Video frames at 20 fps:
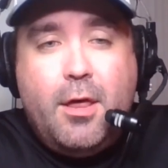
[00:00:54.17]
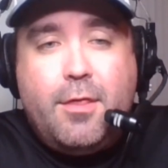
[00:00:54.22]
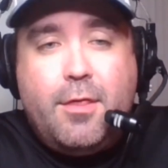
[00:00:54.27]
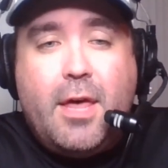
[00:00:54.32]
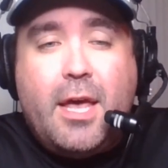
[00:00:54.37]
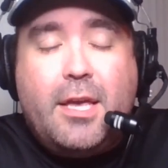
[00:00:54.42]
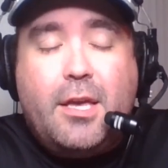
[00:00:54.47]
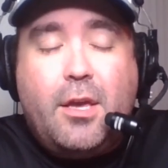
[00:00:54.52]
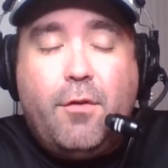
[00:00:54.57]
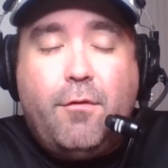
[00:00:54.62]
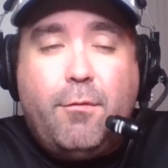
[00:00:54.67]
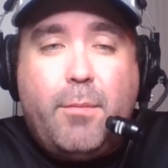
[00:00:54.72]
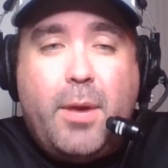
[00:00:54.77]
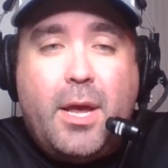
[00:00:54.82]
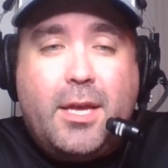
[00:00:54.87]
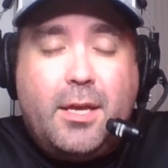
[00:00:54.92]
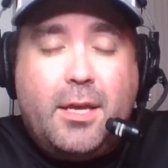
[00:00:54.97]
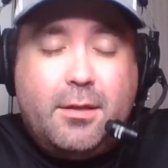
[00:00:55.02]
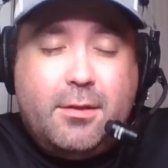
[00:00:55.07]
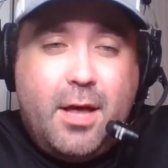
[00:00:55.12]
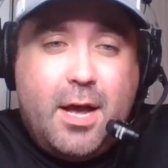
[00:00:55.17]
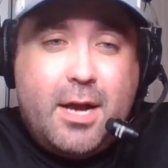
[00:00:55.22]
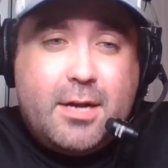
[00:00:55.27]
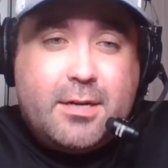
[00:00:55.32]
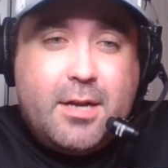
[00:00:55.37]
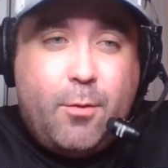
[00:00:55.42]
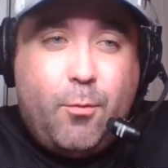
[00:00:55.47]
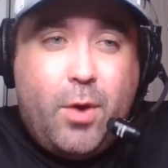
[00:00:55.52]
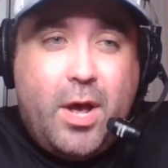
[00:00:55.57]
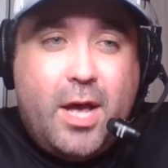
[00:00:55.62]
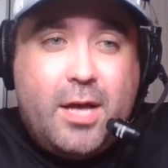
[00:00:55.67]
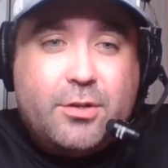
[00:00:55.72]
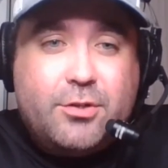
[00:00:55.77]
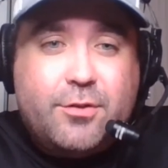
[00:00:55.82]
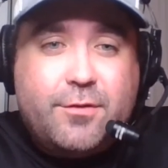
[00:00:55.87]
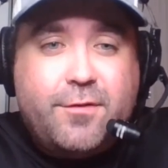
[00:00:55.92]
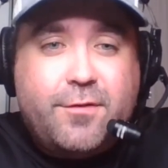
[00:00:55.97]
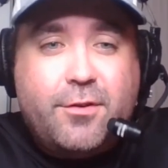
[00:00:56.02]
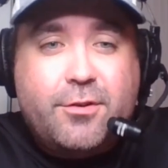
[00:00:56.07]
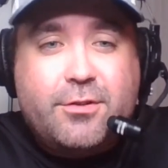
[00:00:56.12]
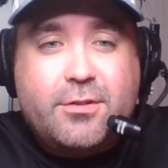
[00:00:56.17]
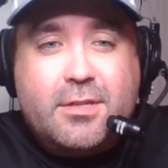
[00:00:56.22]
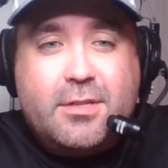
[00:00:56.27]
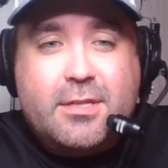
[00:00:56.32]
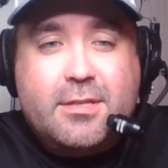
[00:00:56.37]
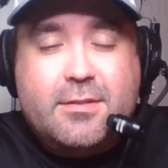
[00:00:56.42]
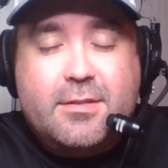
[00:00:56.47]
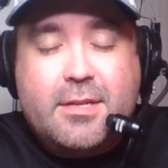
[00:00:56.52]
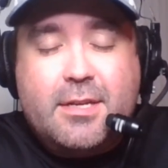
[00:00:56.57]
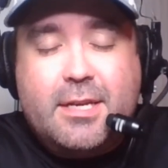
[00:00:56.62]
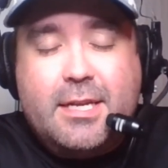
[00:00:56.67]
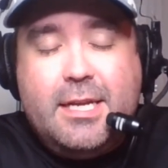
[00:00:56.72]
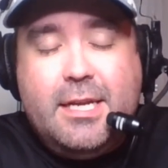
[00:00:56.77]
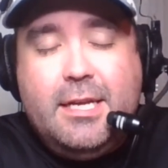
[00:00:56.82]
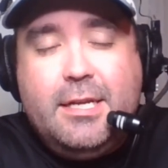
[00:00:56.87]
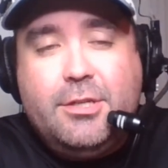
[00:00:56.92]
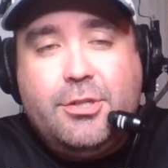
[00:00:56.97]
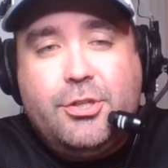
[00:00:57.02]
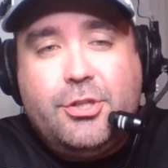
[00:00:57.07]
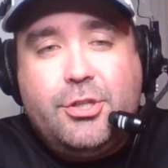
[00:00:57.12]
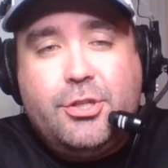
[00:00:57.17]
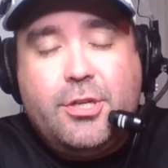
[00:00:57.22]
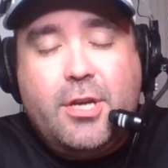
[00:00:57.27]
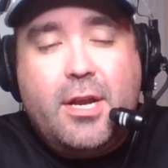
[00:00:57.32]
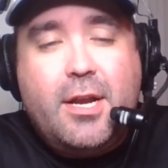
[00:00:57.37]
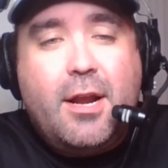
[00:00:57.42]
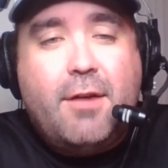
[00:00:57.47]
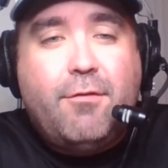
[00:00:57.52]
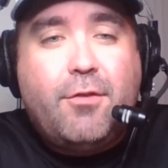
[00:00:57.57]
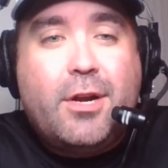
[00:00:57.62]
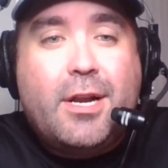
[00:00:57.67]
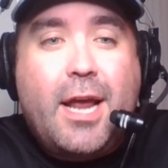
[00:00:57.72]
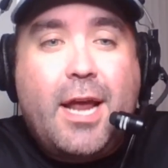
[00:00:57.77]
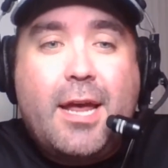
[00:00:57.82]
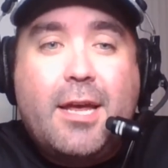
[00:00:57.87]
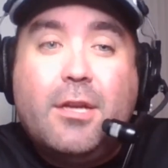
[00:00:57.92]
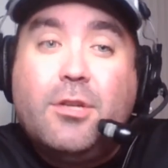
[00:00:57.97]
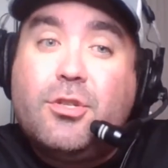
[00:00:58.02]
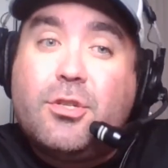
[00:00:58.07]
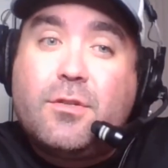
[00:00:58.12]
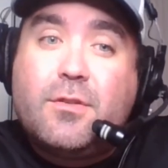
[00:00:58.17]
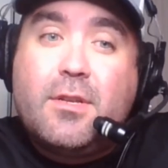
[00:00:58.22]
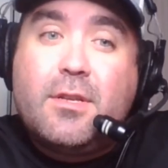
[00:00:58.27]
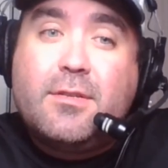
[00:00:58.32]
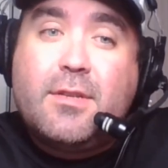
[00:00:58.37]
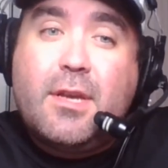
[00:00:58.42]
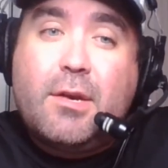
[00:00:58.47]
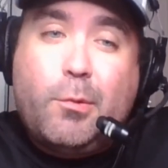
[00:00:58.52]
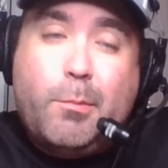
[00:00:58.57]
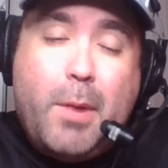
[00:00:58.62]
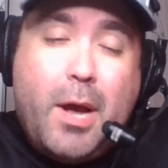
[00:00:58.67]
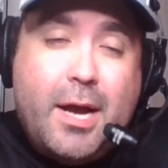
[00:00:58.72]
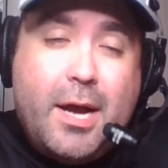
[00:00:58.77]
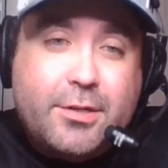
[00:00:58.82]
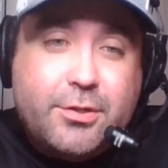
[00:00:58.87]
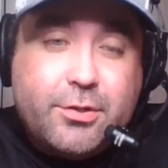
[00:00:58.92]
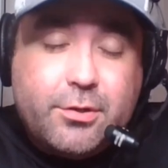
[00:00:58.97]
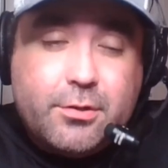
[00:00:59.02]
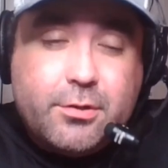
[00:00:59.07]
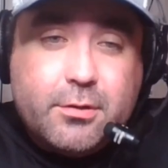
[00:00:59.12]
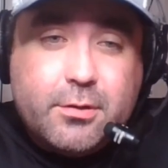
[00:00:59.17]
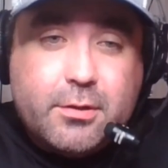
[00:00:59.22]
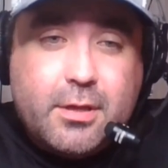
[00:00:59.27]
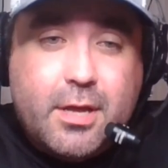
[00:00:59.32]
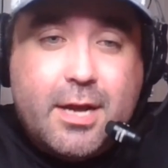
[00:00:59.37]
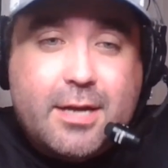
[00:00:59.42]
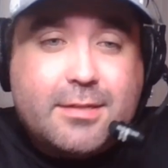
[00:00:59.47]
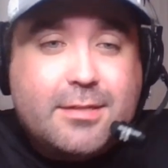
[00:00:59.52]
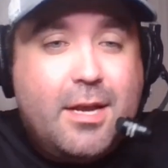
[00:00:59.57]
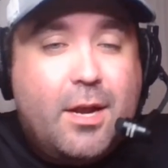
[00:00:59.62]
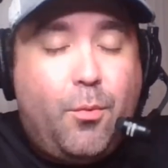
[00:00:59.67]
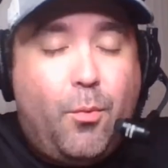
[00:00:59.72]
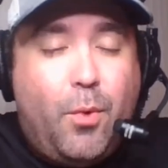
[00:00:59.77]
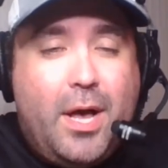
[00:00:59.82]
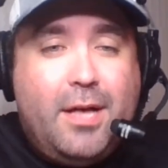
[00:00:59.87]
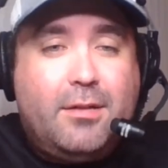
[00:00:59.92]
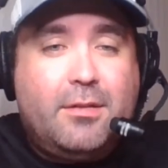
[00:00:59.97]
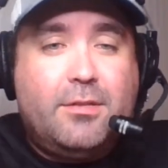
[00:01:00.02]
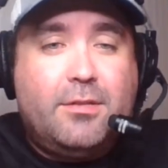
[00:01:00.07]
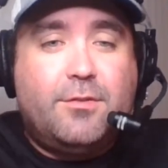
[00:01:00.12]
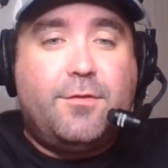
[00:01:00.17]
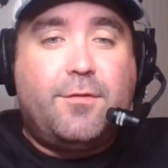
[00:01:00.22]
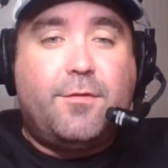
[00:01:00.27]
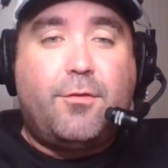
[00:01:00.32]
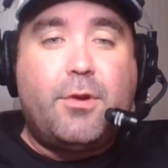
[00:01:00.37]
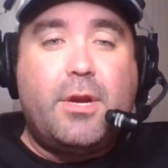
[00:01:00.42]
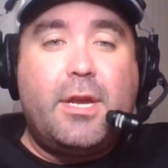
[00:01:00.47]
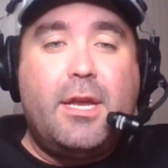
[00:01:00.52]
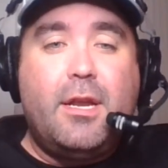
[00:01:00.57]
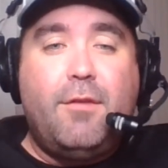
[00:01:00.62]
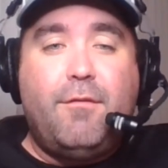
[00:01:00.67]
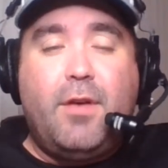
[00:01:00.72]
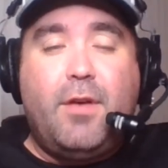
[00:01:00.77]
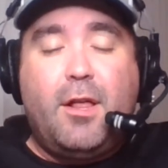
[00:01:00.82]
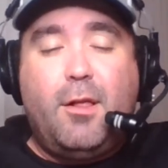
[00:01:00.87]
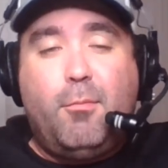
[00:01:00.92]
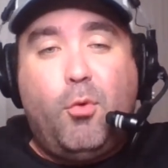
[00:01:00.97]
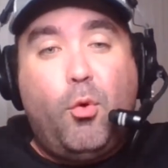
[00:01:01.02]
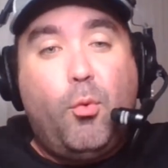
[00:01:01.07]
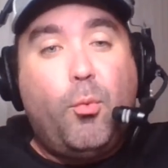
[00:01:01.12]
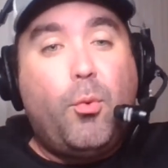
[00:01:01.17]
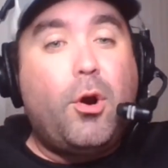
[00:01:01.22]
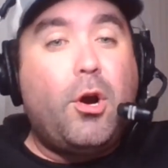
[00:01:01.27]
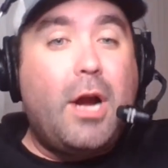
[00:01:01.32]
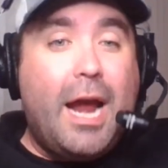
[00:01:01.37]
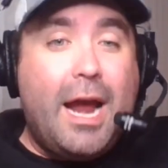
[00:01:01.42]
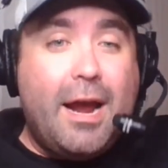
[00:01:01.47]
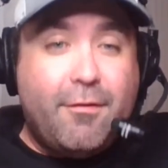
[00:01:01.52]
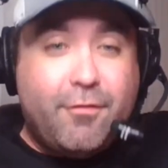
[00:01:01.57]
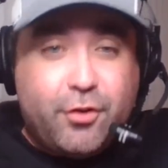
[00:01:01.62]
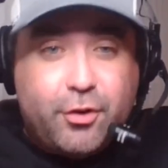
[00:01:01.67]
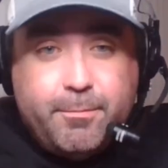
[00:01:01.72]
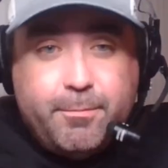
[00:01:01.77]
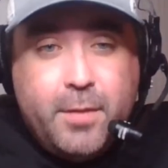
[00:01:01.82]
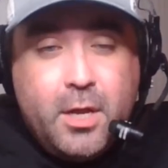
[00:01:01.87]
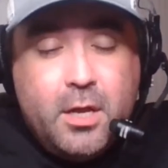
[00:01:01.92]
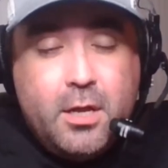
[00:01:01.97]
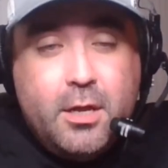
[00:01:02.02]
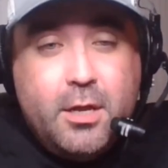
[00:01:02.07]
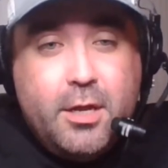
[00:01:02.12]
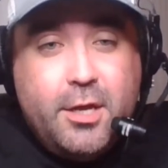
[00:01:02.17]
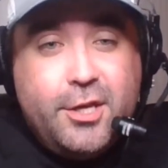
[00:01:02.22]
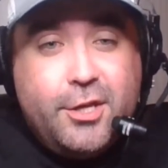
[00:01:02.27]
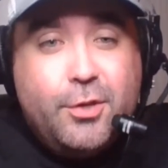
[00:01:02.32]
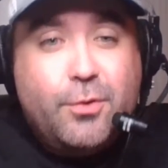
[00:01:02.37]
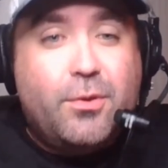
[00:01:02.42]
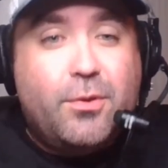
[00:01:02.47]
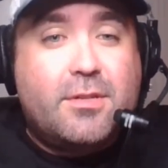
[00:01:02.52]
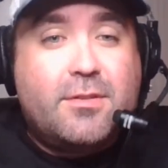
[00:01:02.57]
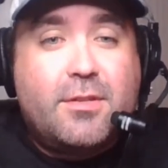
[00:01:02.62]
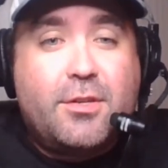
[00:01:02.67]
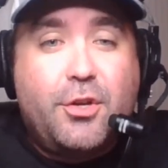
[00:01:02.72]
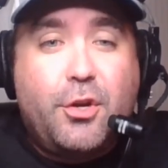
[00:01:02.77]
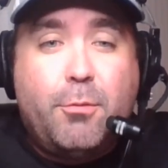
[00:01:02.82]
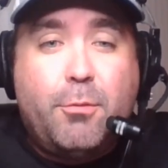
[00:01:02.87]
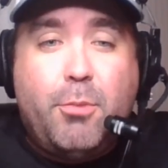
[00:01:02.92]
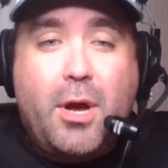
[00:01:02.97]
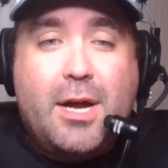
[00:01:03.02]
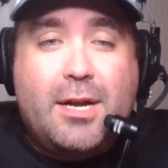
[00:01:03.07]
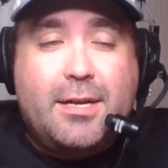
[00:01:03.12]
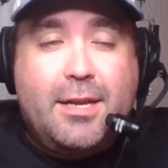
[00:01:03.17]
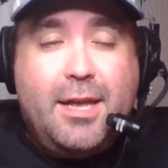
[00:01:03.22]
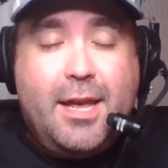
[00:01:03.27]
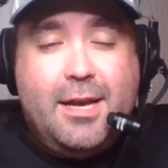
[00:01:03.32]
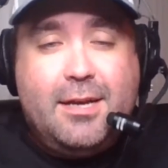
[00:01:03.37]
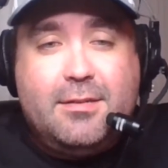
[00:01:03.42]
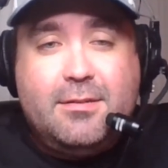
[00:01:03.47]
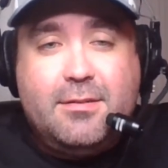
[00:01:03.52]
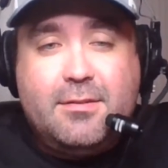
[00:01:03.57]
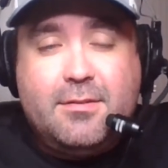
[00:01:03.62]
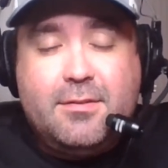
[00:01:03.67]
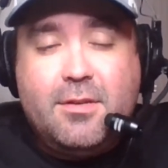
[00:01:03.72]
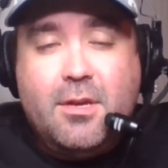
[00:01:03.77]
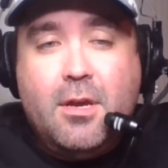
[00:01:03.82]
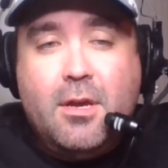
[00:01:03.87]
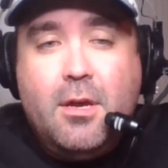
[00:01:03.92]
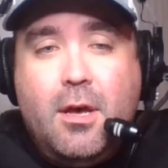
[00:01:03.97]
Thank you for making Locked On Wild your first listen each and every day. And just as a reminder, Locked On Wild is free and available wherever you listen to your podcasts.